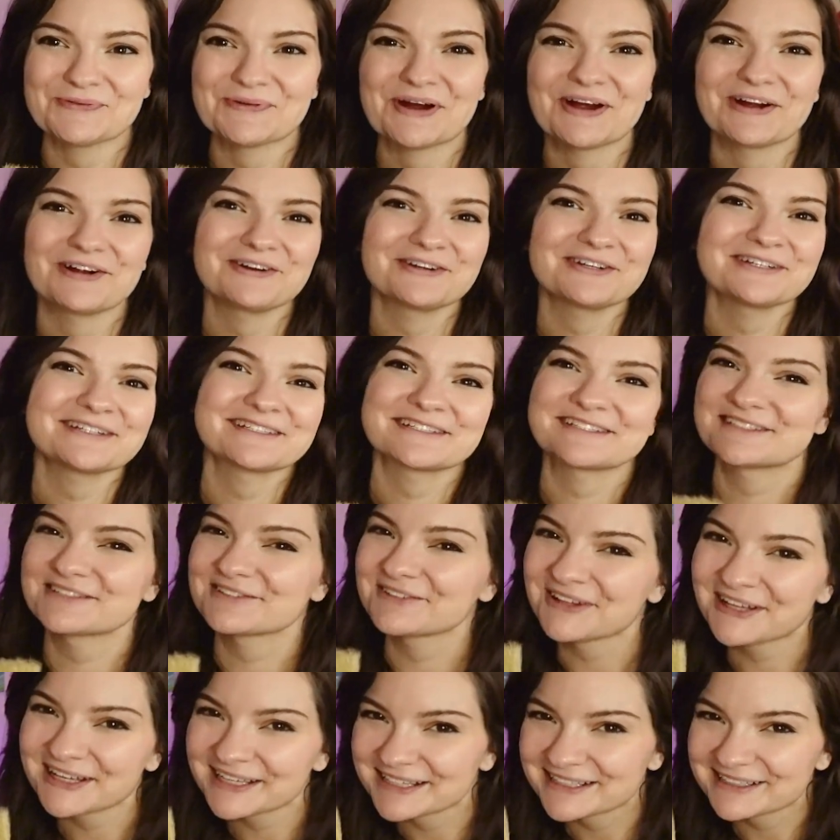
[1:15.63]

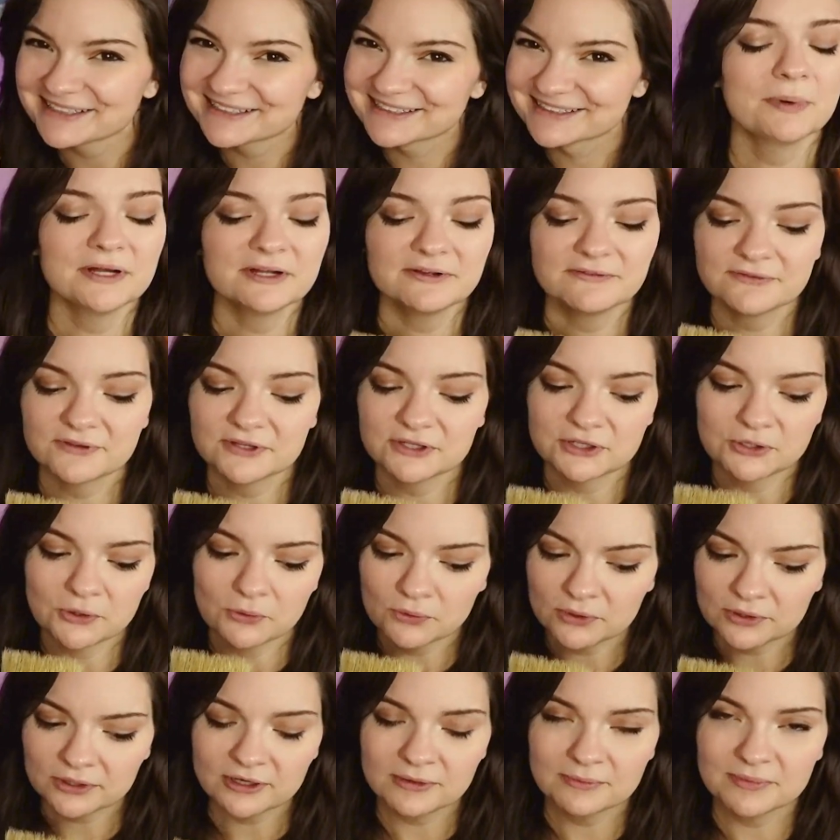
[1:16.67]
artist-like. But if
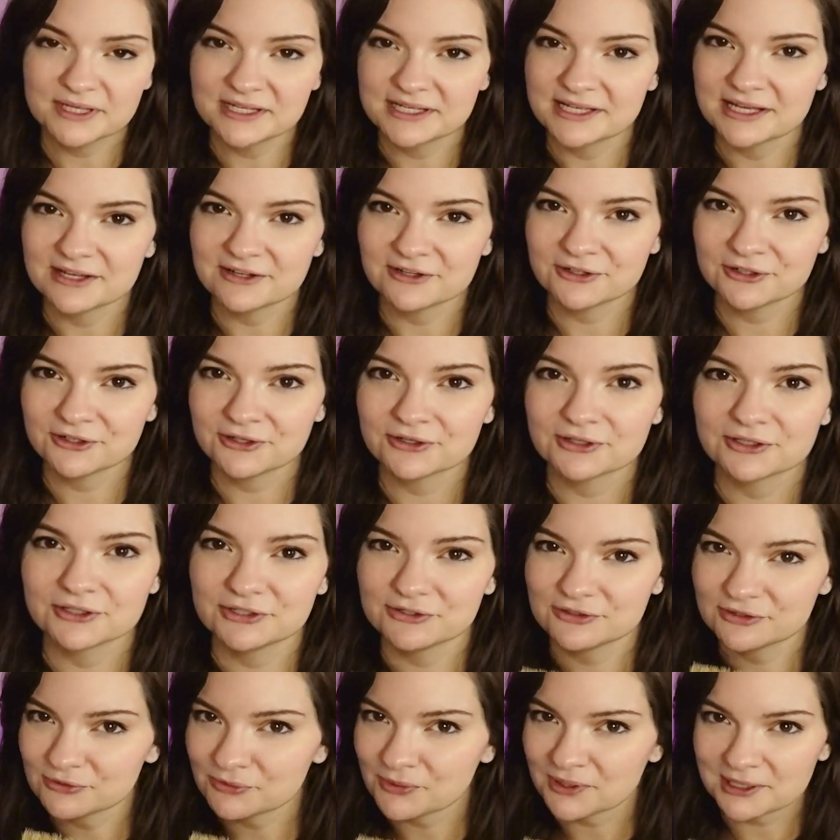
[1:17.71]
you're a beginner,
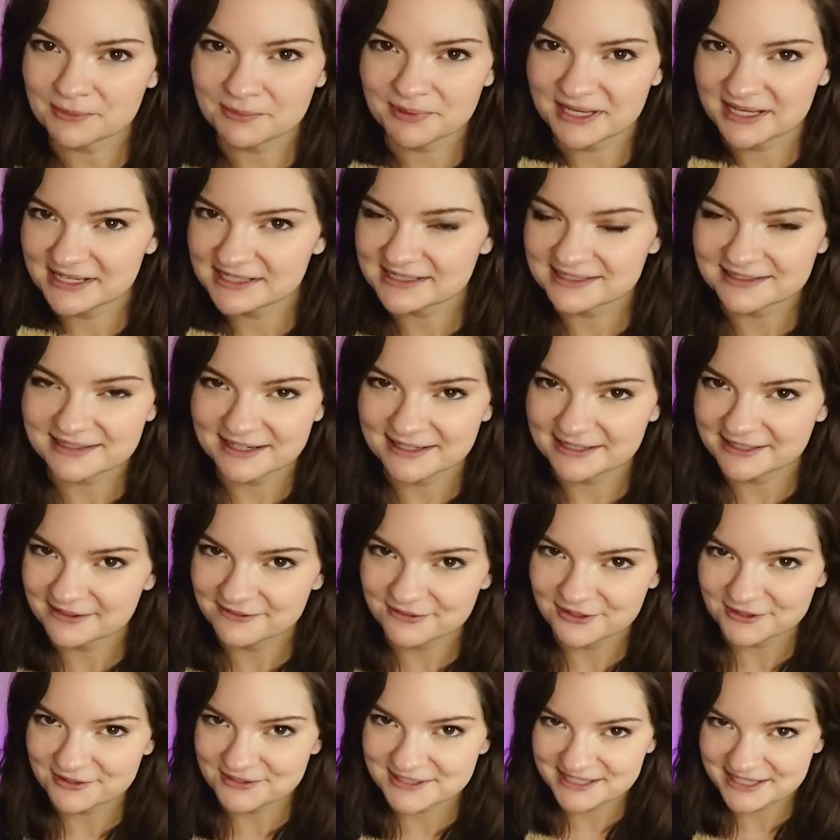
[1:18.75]
you don't want to paint on any of
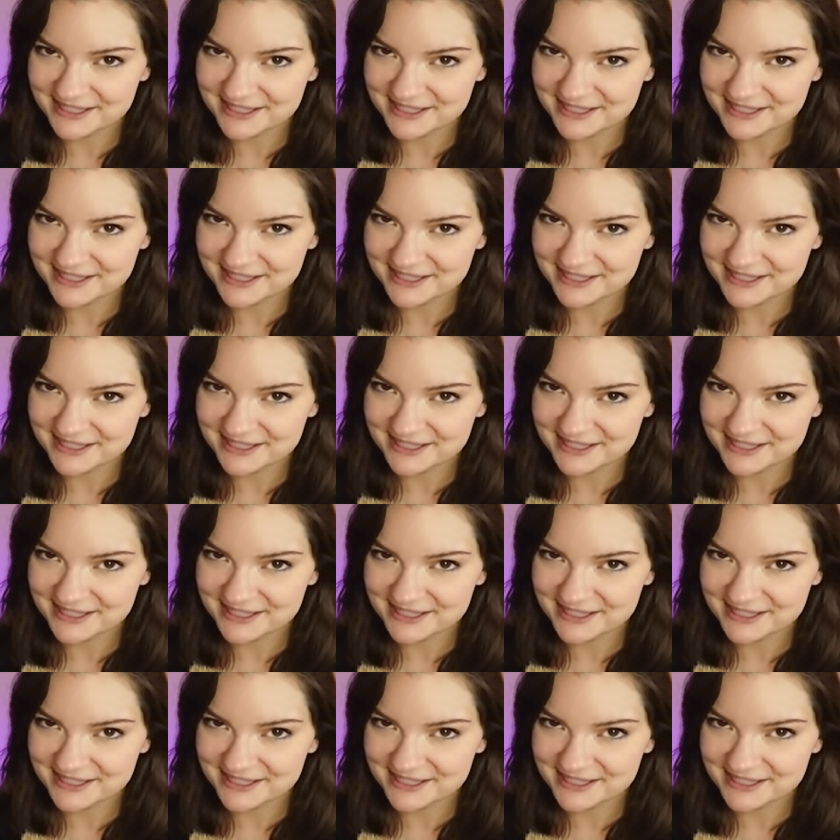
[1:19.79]
those